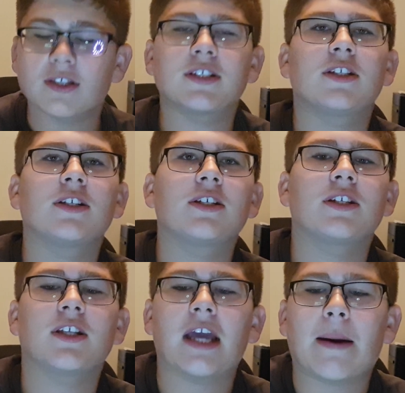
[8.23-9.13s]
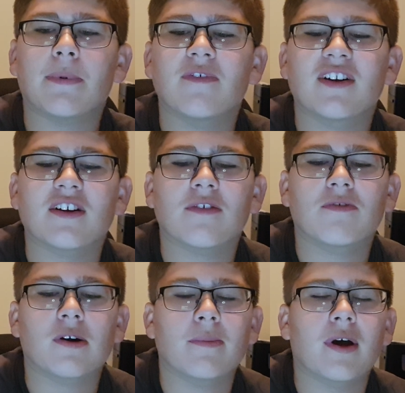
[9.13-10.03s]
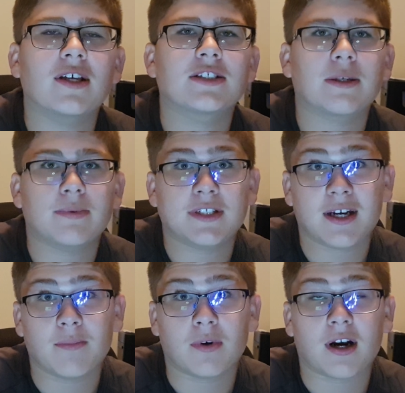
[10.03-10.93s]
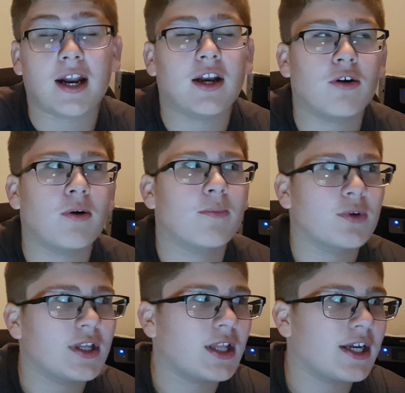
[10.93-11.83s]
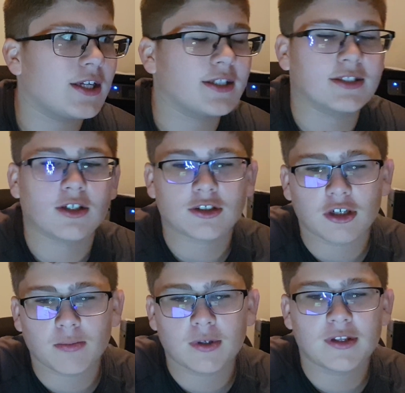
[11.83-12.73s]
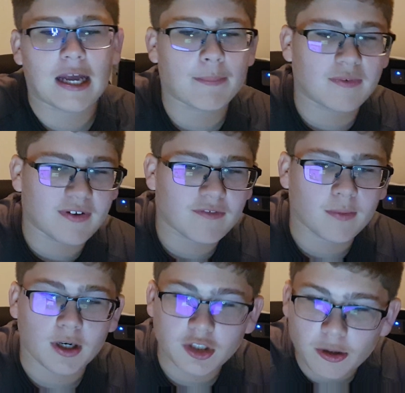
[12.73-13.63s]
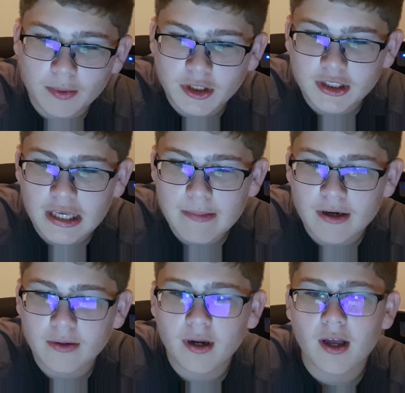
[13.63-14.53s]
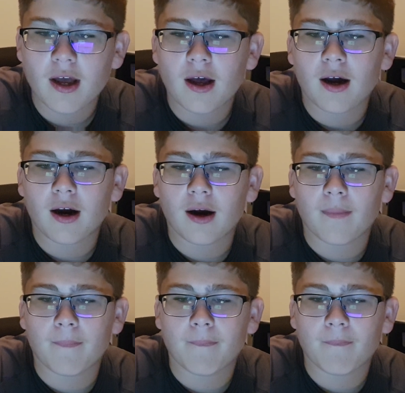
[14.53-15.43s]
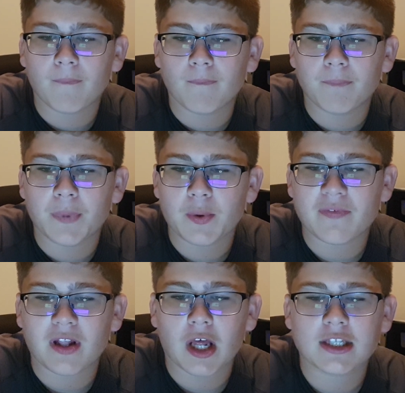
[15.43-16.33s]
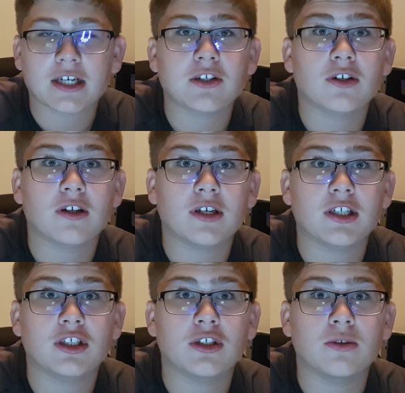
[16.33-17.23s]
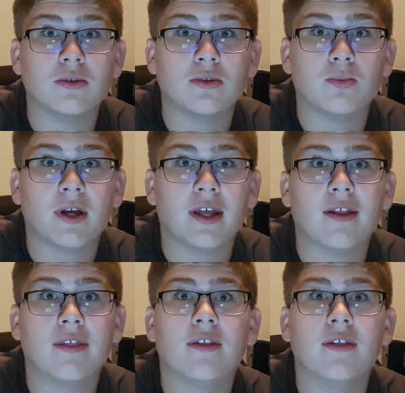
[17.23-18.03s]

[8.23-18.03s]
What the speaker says: This is the Apple event from September, and I know I'm really late because it's October. The Apple event from October just came out, but we've had a lot of technical issues with